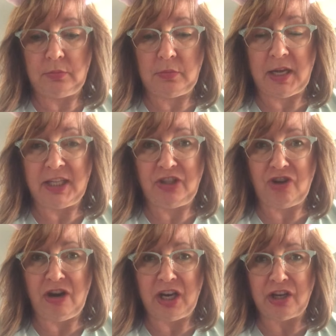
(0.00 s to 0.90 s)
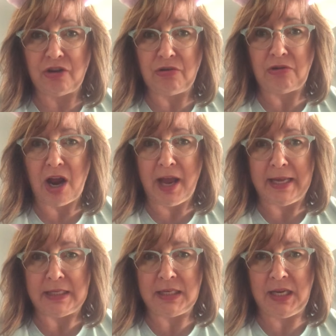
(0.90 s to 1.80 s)
I started to cry
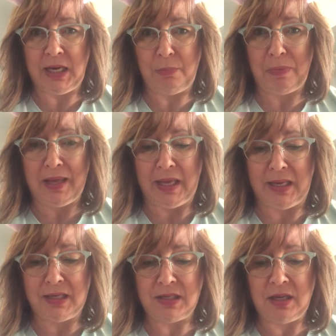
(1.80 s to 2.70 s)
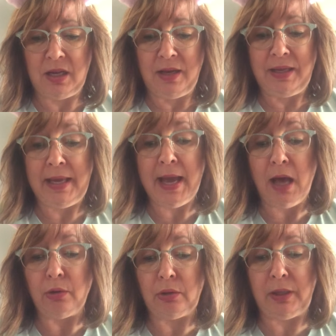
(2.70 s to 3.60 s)
a teeny bit. Yeah,
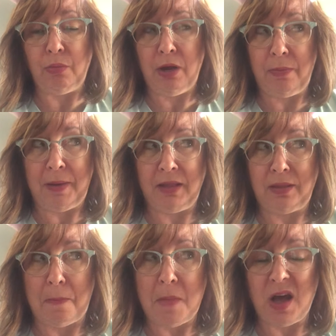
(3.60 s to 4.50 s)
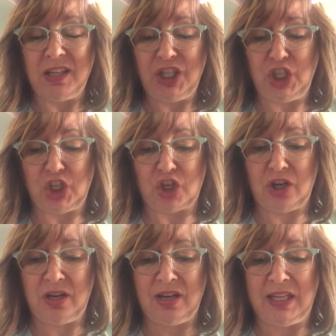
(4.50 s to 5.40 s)
only what about the monster?
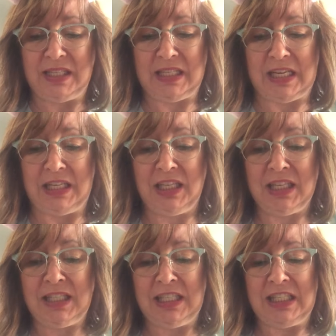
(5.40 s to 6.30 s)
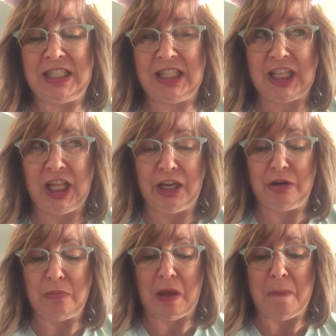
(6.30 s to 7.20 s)
I said, because he's still
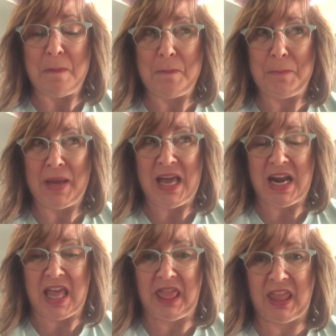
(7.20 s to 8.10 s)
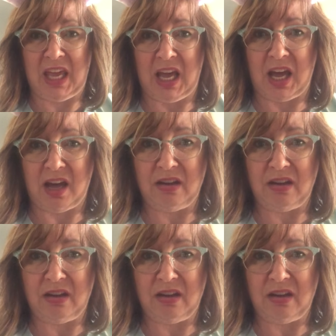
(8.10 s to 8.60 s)
under my bed, I think.